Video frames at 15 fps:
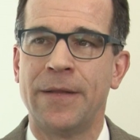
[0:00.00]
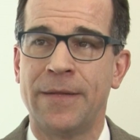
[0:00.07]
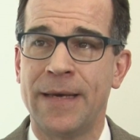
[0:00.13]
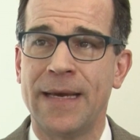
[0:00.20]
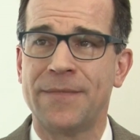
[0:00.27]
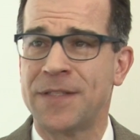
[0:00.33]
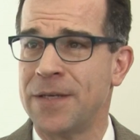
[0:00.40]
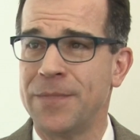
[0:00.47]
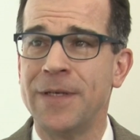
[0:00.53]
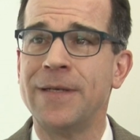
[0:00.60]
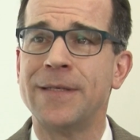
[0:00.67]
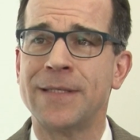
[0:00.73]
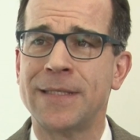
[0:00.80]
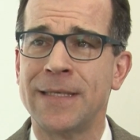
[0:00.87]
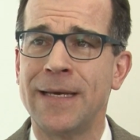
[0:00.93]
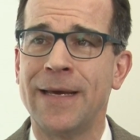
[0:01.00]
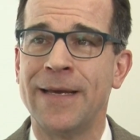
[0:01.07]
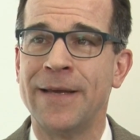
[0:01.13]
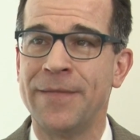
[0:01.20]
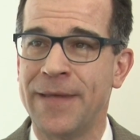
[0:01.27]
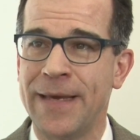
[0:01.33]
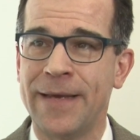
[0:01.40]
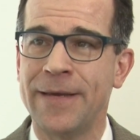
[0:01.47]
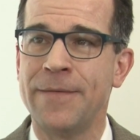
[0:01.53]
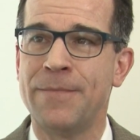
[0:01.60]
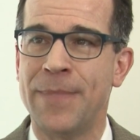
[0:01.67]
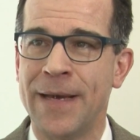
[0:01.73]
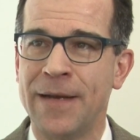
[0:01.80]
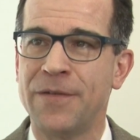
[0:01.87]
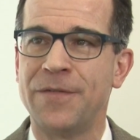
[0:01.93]
they have something to say and they can
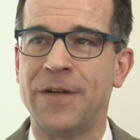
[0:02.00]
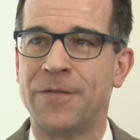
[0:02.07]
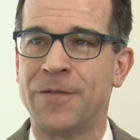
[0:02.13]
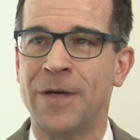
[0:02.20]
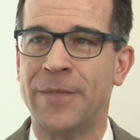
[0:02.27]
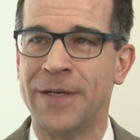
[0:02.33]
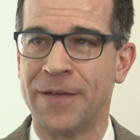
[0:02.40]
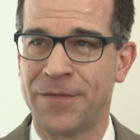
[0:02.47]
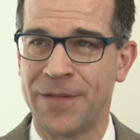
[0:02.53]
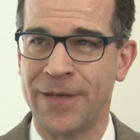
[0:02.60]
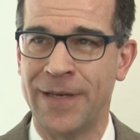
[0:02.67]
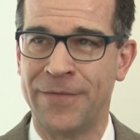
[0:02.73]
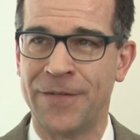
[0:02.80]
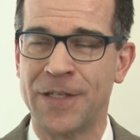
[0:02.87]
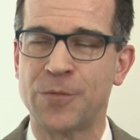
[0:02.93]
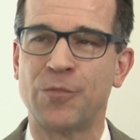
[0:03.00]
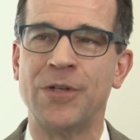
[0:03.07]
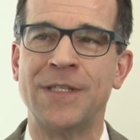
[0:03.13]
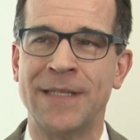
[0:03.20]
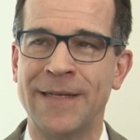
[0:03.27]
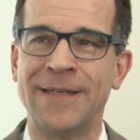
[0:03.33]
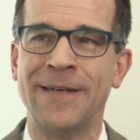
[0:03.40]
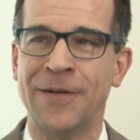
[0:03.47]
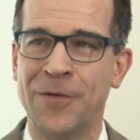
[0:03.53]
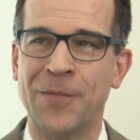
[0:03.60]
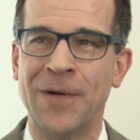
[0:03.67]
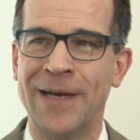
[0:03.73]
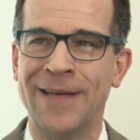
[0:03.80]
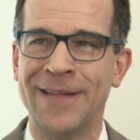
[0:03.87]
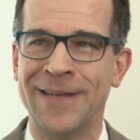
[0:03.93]
benefit from it if, the, if it's presented in a
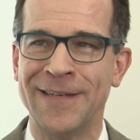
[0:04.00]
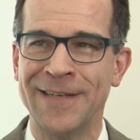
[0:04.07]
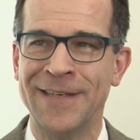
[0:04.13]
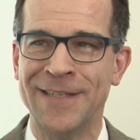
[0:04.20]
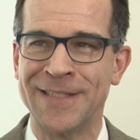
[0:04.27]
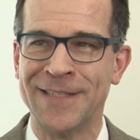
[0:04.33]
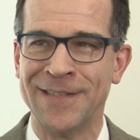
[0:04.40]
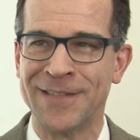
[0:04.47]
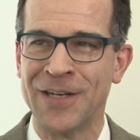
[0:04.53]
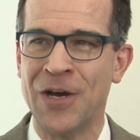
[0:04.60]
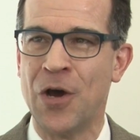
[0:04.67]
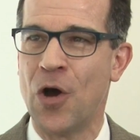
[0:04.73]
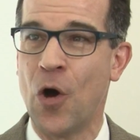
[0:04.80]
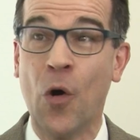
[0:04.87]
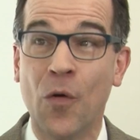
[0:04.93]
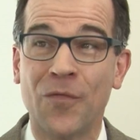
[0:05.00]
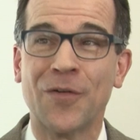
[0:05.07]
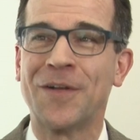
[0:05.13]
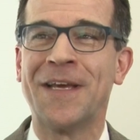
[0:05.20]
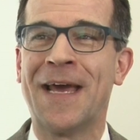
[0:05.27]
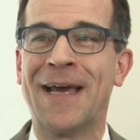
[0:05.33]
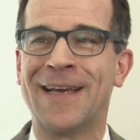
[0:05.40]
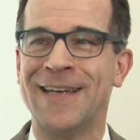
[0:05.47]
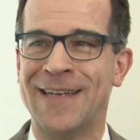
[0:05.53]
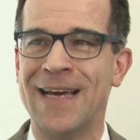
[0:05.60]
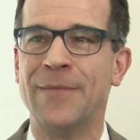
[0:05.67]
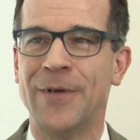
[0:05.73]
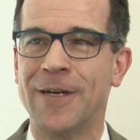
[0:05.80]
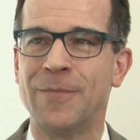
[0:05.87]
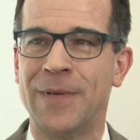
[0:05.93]
way that isn't overly
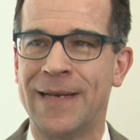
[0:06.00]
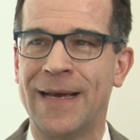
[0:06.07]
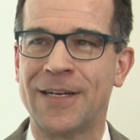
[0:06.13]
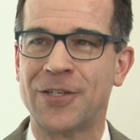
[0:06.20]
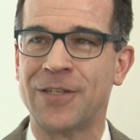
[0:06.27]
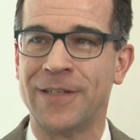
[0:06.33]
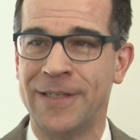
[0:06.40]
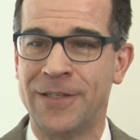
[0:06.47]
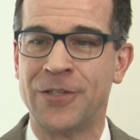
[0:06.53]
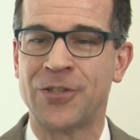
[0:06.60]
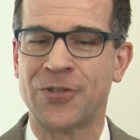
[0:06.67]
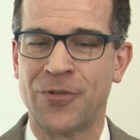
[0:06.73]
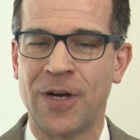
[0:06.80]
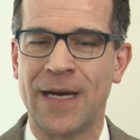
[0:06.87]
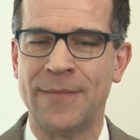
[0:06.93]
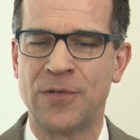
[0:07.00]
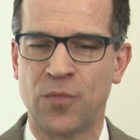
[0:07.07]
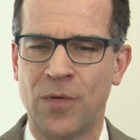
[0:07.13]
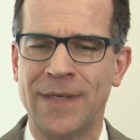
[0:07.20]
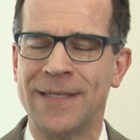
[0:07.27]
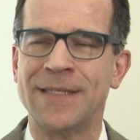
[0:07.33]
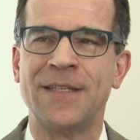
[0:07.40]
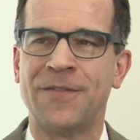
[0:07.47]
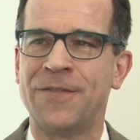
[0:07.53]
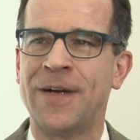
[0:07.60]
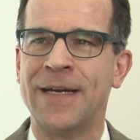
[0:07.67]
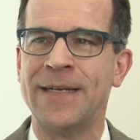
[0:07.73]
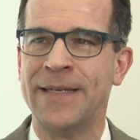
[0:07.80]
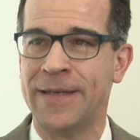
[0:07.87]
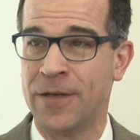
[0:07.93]
academic, but actually describes what is the
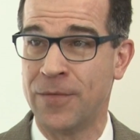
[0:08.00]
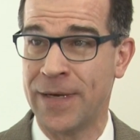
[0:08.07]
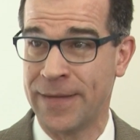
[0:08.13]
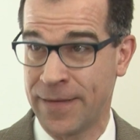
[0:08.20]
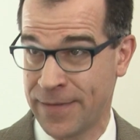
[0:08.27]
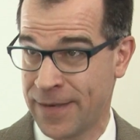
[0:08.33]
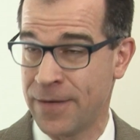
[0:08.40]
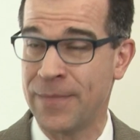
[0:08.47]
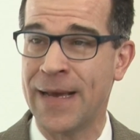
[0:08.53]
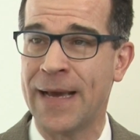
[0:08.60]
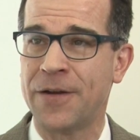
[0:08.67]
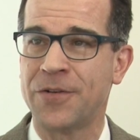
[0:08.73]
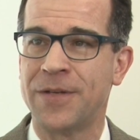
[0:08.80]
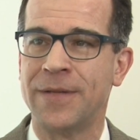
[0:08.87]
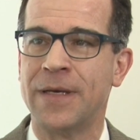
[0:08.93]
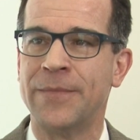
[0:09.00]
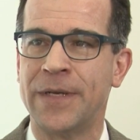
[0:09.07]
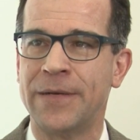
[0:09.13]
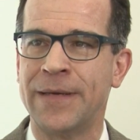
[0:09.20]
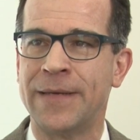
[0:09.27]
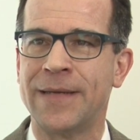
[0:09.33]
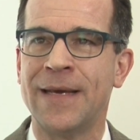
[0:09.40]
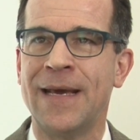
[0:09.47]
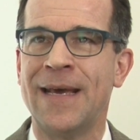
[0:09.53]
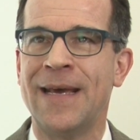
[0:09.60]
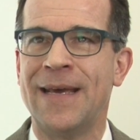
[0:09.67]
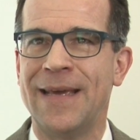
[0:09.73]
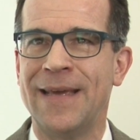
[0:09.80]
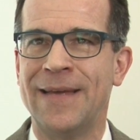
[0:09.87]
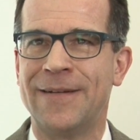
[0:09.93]
finding in a way that can matter to them. It, it,
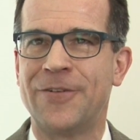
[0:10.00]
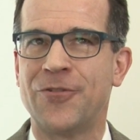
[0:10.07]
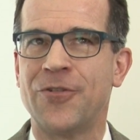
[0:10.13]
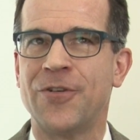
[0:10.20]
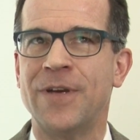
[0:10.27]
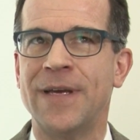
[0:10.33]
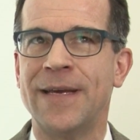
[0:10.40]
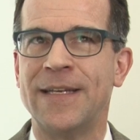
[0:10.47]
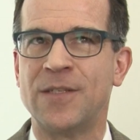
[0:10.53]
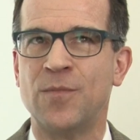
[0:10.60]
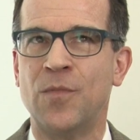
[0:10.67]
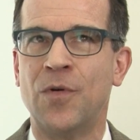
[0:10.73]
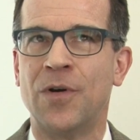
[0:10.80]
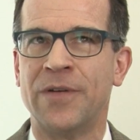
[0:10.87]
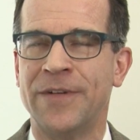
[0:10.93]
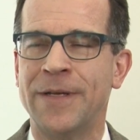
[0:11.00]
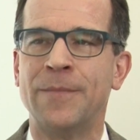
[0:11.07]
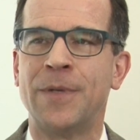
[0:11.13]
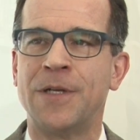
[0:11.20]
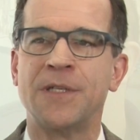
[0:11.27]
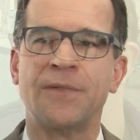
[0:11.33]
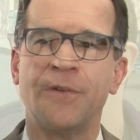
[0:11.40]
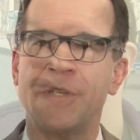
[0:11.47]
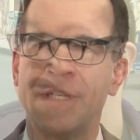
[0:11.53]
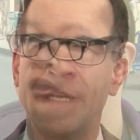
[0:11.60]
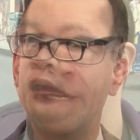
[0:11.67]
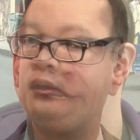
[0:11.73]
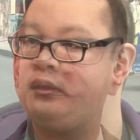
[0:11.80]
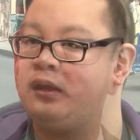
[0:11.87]
it creates more of an impulse for change. I